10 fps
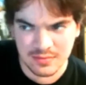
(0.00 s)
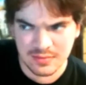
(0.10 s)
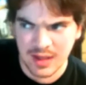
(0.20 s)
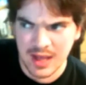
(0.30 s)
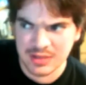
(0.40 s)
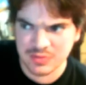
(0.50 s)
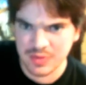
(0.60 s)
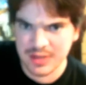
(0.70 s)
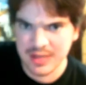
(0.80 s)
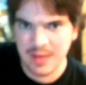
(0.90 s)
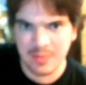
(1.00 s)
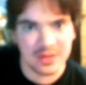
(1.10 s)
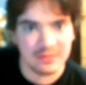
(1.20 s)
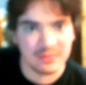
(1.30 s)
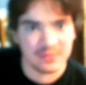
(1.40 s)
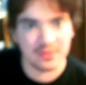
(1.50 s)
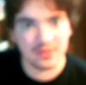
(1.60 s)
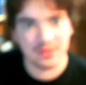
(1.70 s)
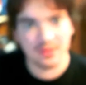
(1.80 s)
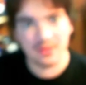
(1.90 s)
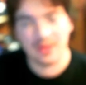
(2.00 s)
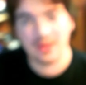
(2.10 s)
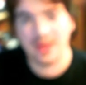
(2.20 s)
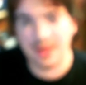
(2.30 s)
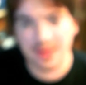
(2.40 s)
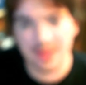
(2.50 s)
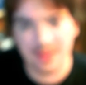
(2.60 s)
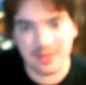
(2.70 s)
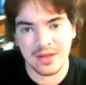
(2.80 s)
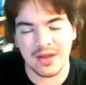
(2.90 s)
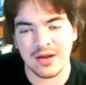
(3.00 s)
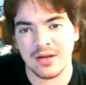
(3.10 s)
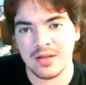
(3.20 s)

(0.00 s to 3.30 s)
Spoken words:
last week, I believe, and they